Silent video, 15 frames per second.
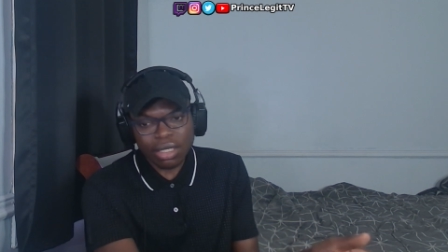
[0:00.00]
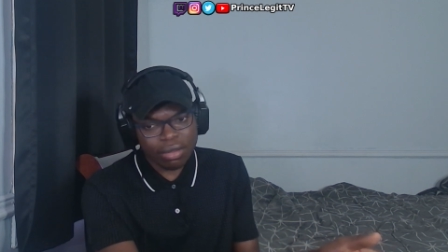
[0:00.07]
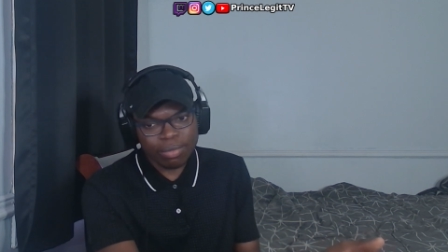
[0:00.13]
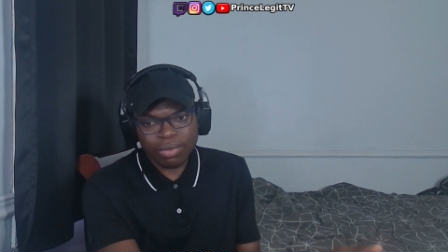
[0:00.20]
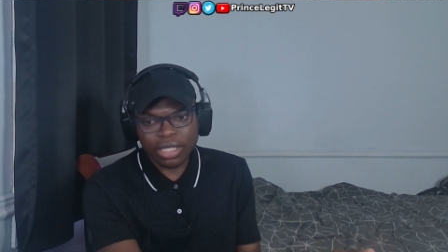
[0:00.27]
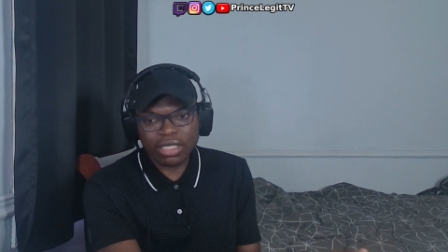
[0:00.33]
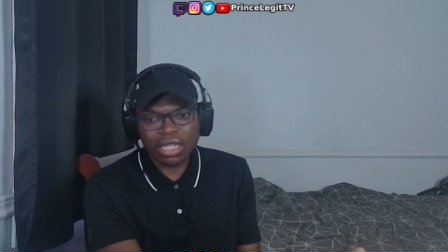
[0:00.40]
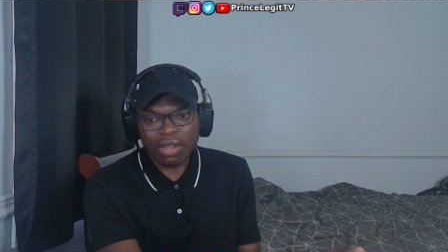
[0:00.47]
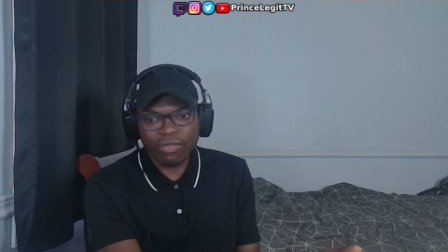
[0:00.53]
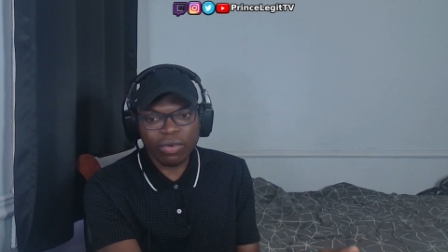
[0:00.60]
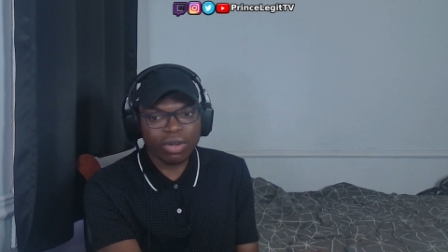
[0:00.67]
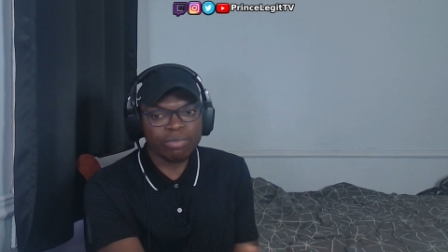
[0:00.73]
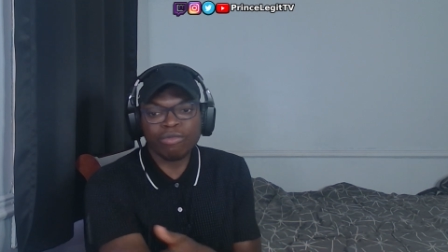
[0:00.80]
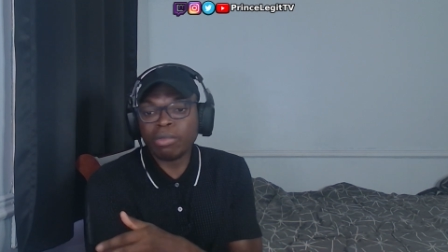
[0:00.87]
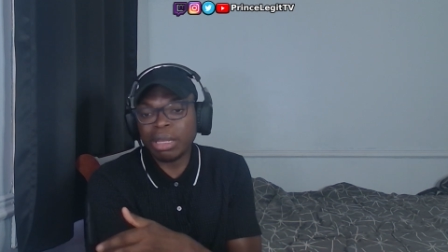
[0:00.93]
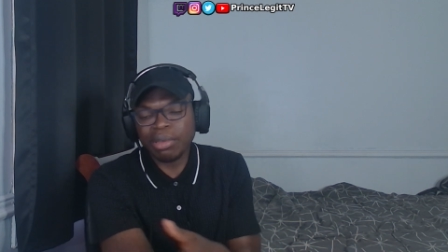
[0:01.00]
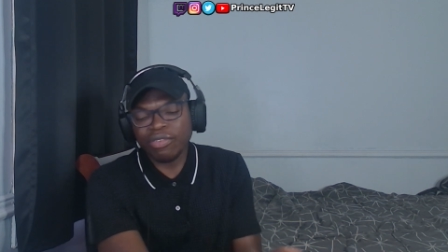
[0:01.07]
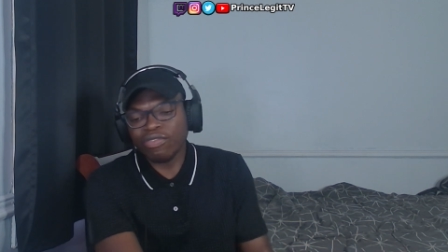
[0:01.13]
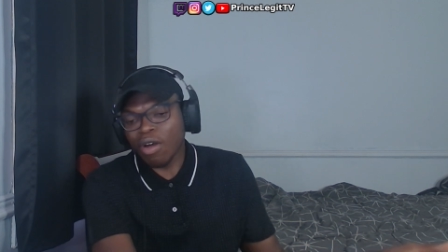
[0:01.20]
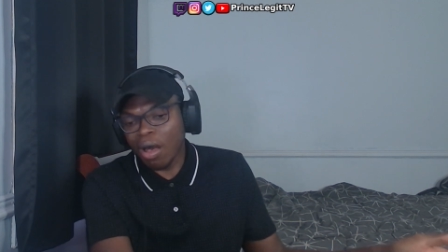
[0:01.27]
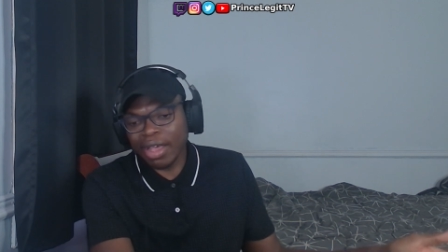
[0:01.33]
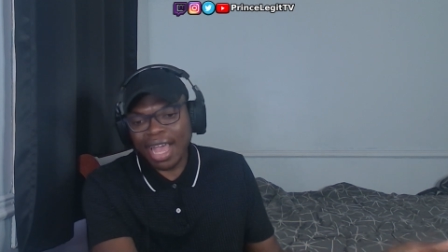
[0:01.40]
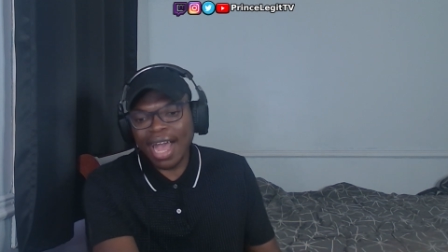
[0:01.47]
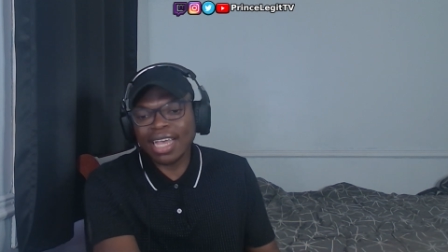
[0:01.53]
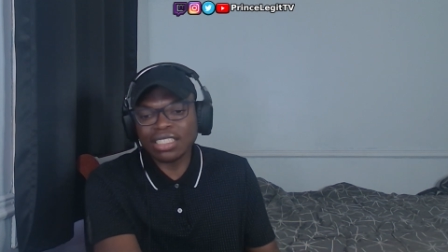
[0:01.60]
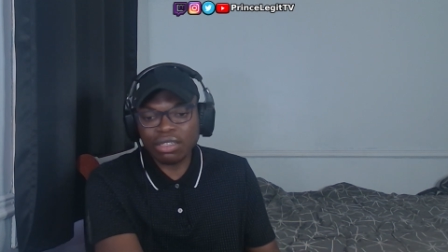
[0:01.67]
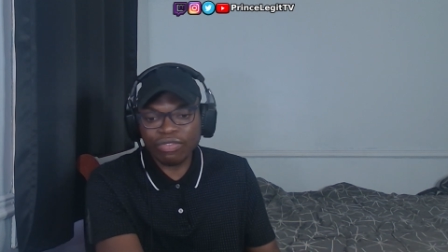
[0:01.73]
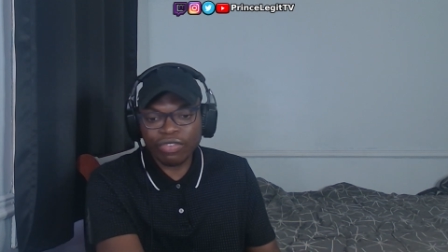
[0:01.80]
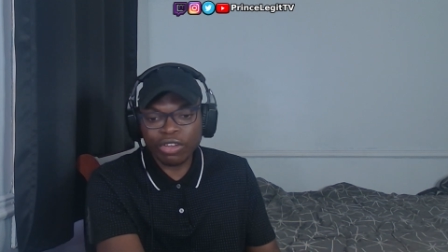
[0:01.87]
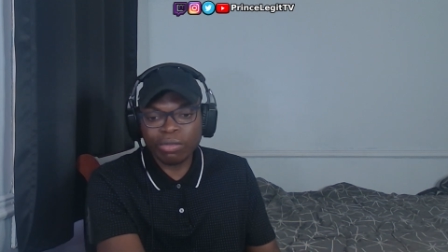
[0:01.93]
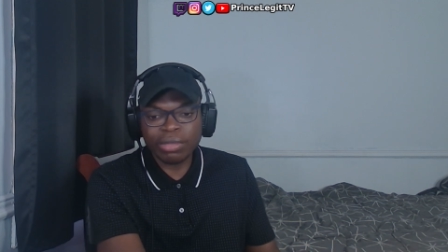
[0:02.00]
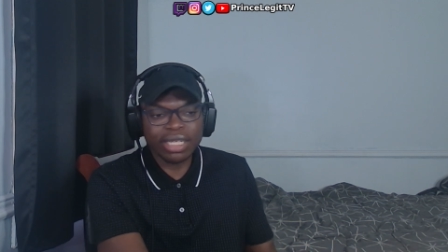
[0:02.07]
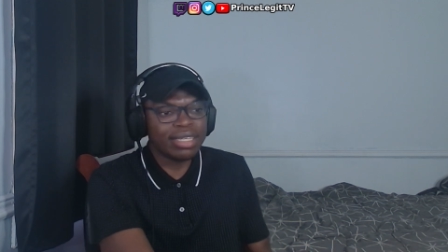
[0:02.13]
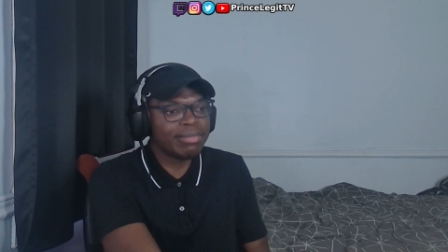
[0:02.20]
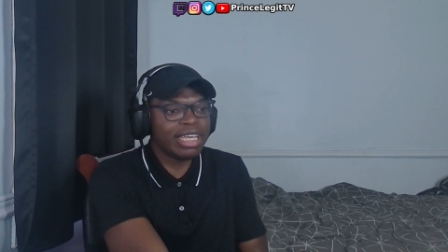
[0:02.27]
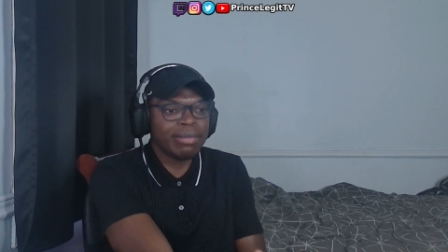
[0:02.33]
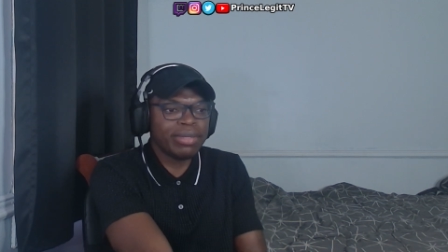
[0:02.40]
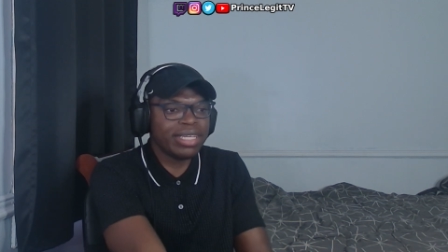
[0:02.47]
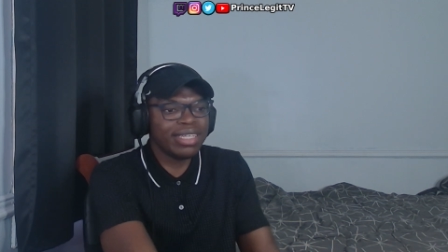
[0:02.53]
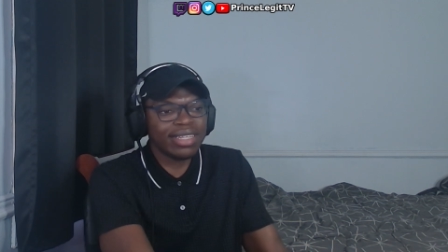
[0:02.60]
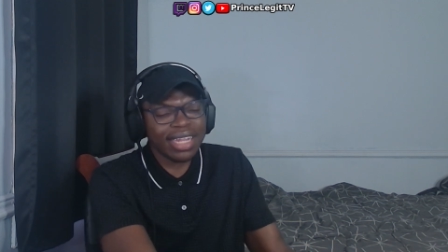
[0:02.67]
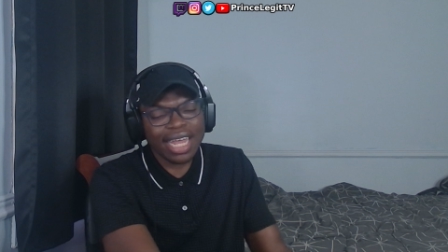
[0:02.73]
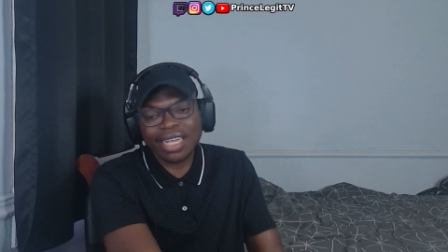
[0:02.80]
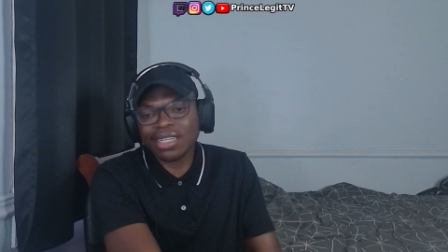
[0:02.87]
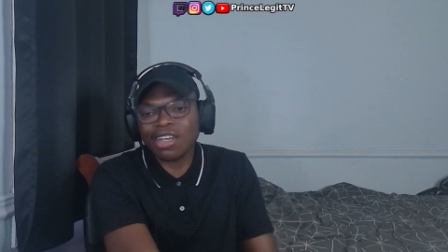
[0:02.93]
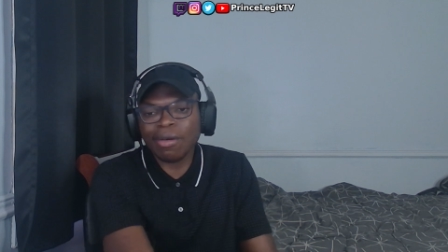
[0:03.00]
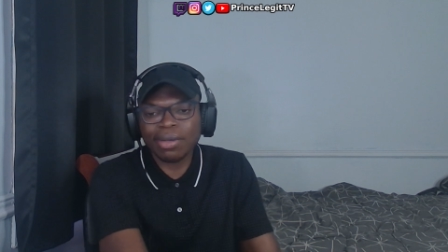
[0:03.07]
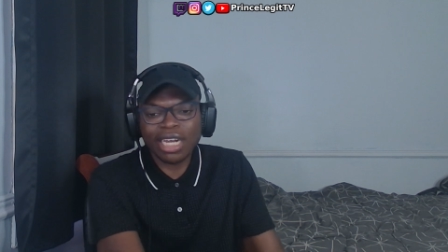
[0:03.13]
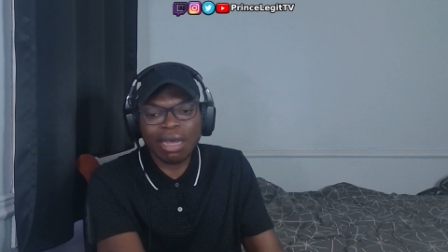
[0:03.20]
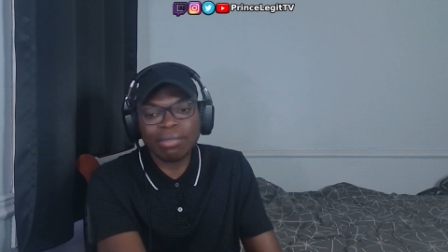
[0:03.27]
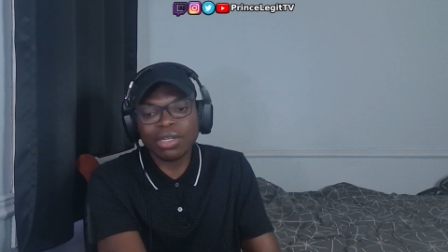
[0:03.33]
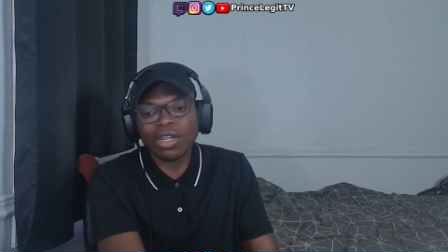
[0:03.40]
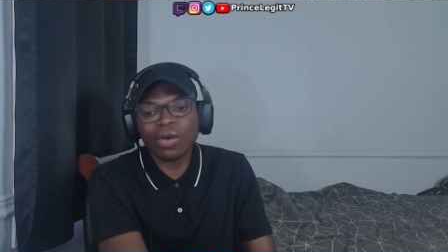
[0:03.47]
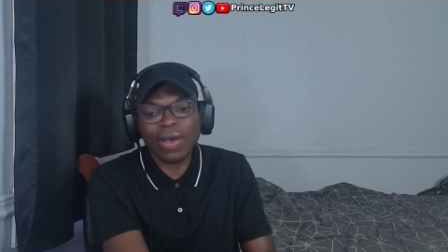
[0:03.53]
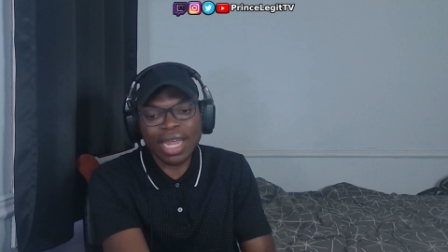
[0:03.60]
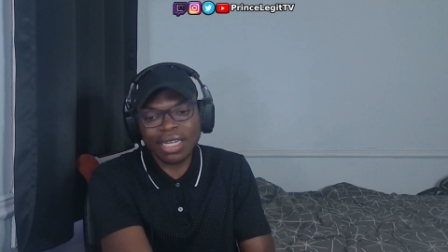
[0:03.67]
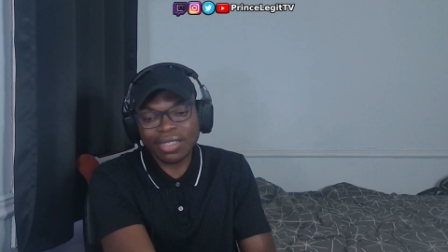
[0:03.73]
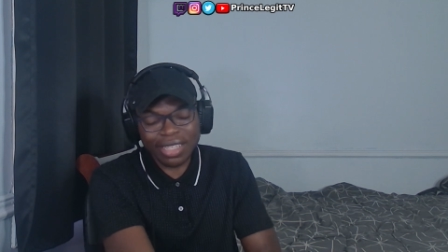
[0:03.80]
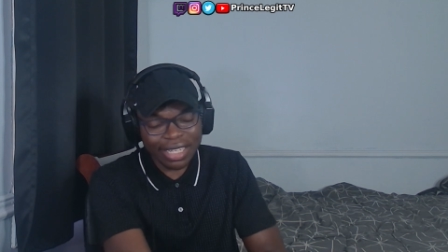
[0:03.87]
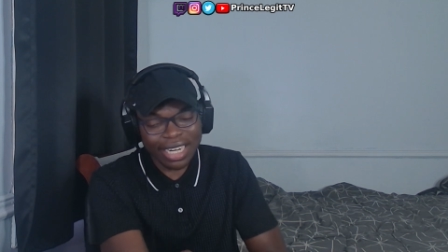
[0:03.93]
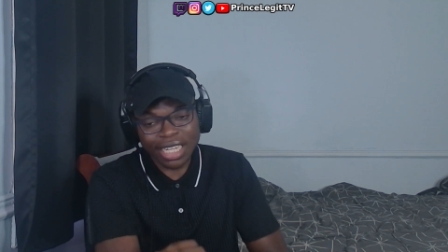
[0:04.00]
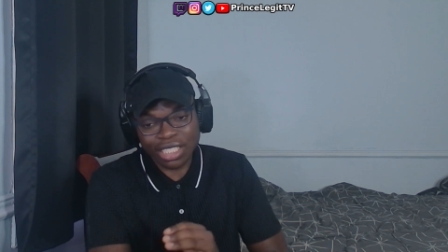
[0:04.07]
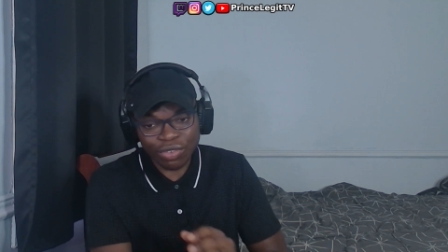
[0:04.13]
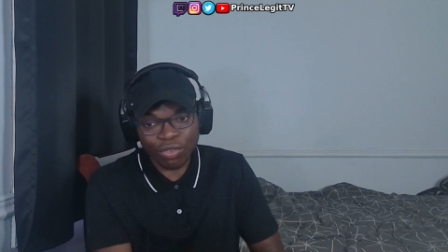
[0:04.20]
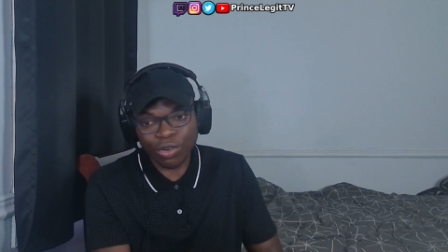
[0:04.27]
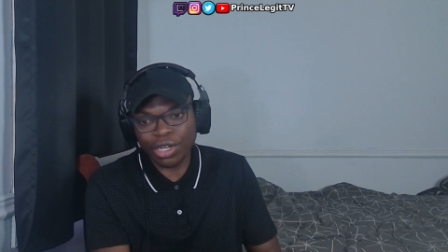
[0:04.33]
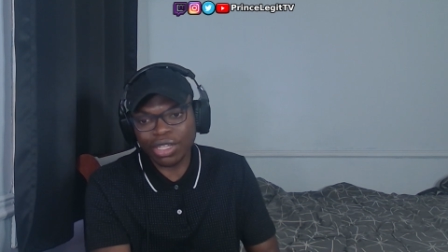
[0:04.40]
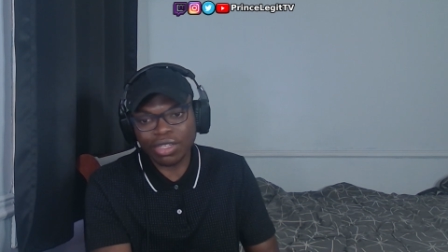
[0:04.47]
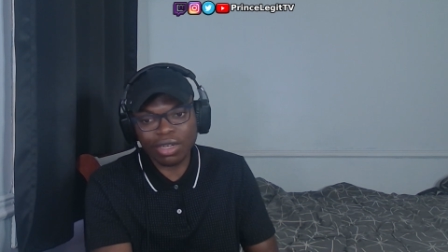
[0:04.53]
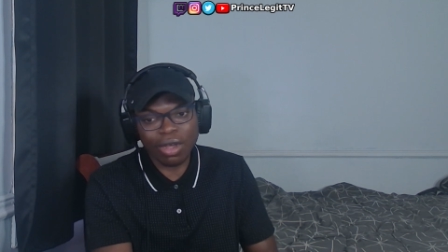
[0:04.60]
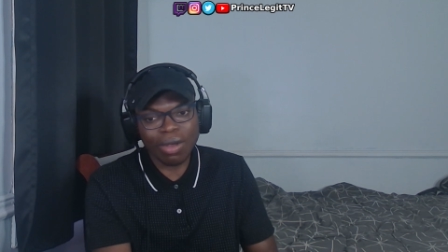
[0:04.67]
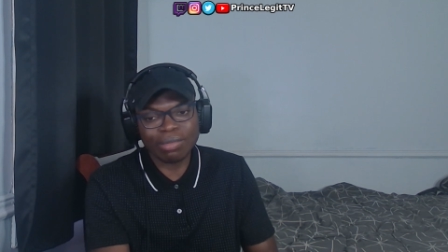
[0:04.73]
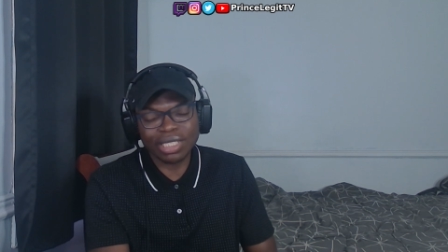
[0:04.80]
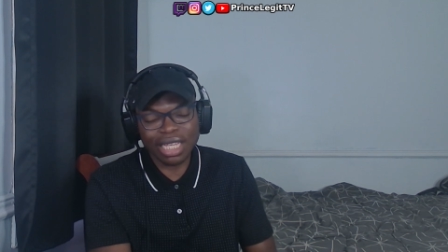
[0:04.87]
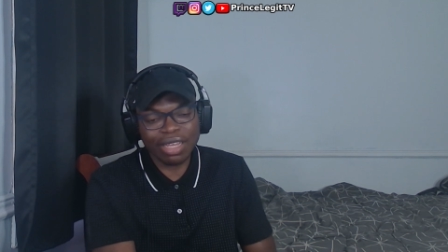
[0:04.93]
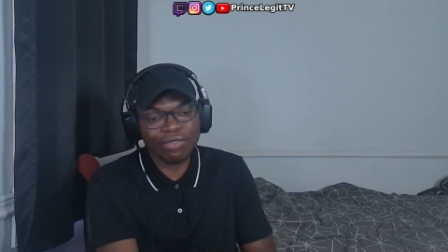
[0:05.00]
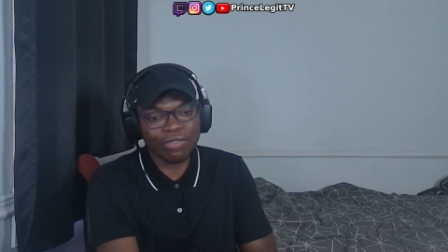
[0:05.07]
please not Fortnite, maybe Fall Guys, you feel me? Maybe like comment down below anything that's free, you know what I'm saying?